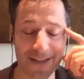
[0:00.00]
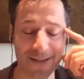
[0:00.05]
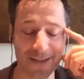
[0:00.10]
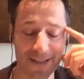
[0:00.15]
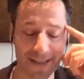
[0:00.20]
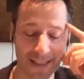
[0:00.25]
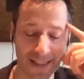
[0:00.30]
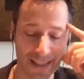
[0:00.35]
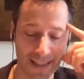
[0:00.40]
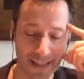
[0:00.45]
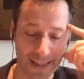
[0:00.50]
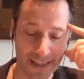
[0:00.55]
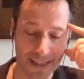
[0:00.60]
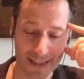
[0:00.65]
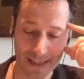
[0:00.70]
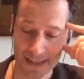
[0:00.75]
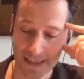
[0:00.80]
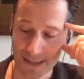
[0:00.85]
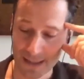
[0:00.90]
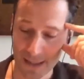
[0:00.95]
a lot.
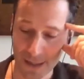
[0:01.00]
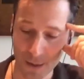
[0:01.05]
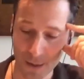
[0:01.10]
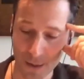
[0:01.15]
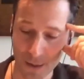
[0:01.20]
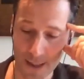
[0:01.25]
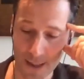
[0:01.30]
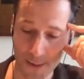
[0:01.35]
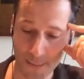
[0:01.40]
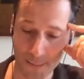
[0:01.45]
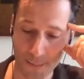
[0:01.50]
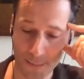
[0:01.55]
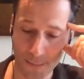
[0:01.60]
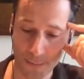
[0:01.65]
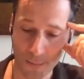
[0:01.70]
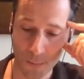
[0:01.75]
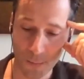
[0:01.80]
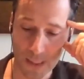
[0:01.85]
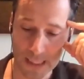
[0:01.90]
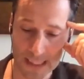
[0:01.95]
So
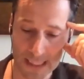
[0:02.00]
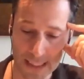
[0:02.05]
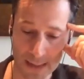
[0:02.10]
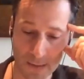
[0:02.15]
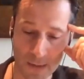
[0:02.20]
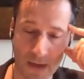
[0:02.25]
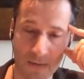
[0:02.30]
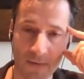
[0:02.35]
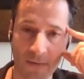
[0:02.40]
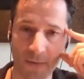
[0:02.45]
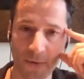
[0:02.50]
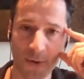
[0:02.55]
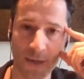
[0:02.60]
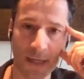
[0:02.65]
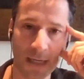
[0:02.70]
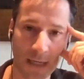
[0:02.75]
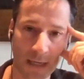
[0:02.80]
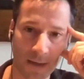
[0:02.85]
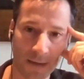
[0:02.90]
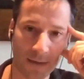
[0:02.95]
we decided to have a very
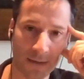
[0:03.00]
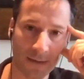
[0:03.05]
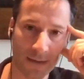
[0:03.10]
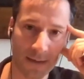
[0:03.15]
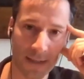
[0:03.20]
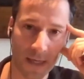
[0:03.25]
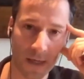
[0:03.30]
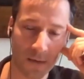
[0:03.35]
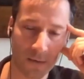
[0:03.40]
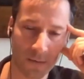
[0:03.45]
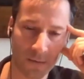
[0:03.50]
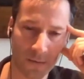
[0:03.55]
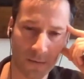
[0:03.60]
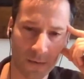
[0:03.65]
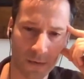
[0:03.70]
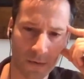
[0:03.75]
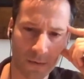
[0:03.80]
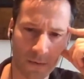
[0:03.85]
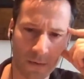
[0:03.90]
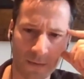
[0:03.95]
clear set of
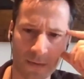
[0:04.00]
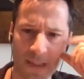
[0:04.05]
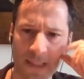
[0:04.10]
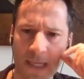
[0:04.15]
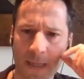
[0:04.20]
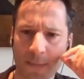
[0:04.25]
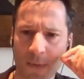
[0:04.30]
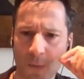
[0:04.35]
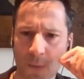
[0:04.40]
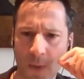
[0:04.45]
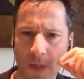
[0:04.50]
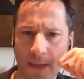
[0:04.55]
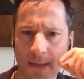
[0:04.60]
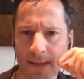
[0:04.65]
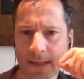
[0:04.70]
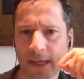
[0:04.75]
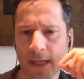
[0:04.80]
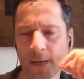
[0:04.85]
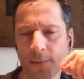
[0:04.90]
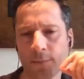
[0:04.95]
steps one at a
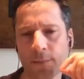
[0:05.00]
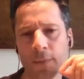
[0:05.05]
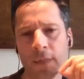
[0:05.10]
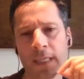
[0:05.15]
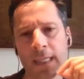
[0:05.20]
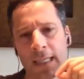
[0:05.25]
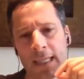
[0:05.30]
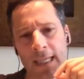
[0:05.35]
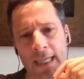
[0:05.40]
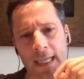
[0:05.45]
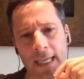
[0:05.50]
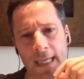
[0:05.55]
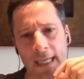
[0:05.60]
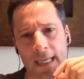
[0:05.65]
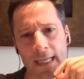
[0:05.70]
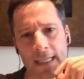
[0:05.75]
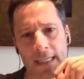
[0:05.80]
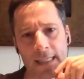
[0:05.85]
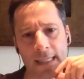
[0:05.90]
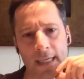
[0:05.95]
time.
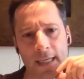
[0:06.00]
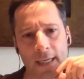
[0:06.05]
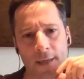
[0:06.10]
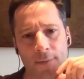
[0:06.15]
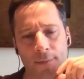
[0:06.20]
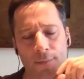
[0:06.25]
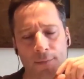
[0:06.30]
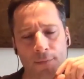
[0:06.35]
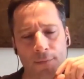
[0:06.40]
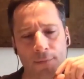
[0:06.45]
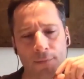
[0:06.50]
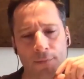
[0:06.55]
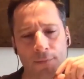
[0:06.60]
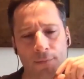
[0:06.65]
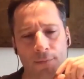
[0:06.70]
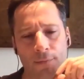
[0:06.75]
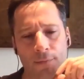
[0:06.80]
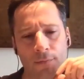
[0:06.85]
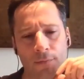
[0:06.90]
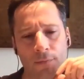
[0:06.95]
And
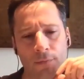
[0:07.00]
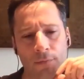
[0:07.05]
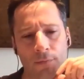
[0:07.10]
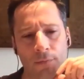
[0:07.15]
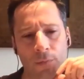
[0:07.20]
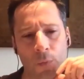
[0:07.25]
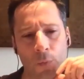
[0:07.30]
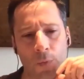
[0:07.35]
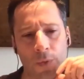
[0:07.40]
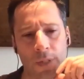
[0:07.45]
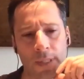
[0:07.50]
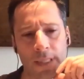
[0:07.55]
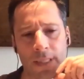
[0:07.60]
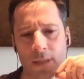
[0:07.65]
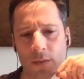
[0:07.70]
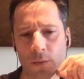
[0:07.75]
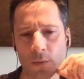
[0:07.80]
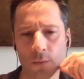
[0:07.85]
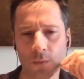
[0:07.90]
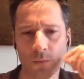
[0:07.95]
we
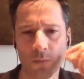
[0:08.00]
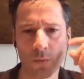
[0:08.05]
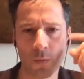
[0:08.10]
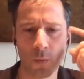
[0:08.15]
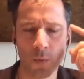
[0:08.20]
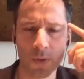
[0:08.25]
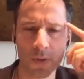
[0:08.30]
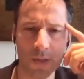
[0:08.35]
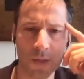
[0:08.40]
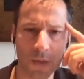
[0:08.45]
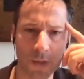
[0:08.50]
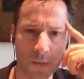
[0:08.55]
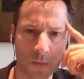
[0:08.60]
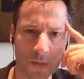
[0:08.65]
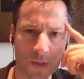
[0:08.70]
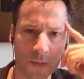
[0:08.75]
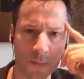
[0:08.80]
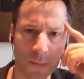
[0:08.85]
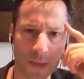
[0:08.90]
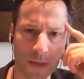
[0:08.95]
didn't want to
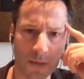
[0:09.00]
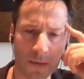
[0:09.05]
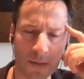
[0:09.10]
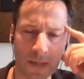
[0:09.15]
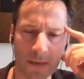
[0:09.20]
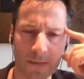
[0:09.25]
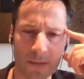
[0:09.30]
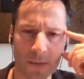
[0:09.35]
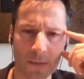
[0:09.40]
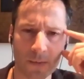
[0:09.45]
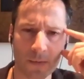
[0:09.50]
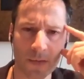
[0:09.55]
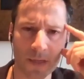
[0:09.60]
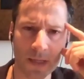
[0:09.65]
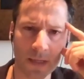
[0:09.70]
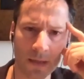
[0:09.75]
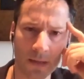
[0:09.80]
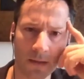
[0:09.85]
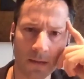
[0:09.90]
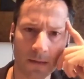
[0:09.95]
spread ourselves too
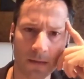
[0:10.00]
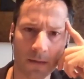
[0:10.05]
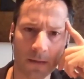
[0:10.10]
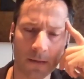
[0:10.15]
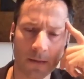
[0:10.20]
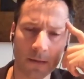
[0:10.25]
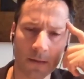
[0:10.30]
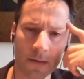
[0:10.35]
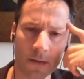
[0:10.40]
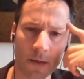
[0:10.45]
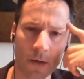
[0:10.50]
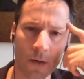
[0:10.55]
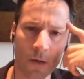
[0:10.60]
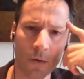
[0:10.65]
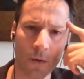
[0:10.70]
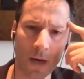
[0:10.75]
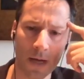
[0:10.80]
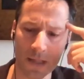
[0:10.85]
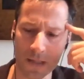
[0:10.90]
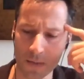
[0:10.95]
thin.
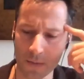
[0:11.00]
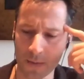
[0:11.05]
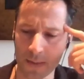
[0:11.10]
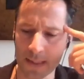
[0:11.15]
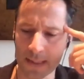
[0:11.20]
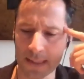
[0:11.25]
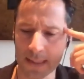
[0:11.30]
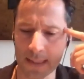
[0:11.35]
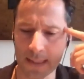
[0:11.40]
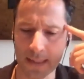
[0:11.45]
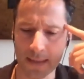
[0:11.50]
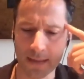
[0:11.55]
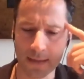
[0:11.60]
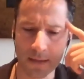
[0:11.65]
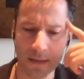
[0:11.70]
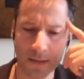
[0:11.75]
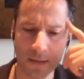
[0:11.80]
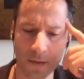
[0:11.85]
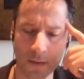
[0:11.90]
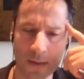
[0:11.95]
So as soon as the
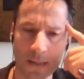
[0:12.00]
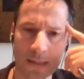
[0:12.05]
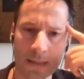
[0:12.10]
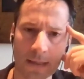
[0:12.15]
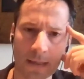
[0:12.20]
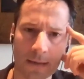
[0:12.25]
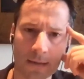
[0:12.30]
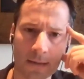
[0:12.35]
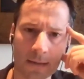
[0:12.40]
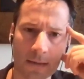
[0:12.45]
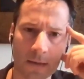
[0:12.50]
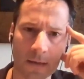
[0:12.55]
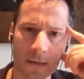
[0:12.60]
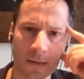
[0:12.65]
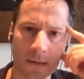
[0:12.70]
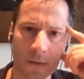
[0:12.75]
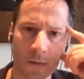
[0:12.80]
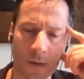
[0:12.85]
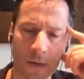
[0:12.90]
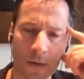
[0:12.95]
token sale
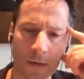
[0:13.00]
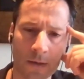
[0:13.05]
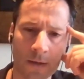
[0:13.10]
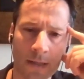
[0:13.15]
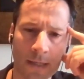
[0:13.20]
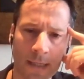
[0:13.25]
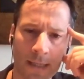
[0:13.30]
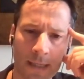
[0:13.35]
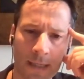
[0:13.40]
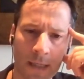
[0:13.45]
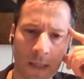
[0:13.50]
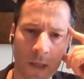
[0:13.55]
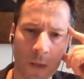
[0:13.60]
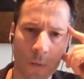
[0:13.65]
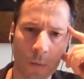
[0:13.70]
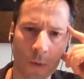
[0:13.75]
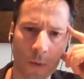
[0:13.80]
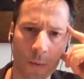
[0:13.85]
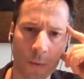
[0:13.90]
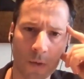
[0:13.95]
starts going on,
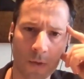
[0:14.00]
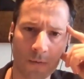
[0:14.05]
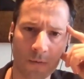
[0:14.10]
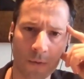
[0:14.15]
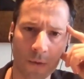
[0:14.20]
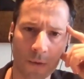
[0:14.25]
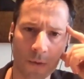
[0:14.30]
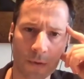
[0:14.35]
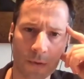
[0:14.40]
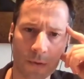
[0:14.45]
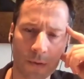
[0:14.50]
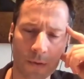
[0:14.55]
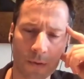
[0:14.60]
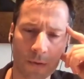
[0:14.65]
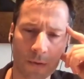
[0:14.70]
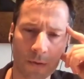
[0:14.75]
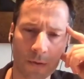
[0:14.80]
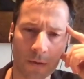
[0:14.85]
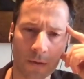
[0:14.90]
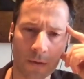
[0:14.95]
we will focus on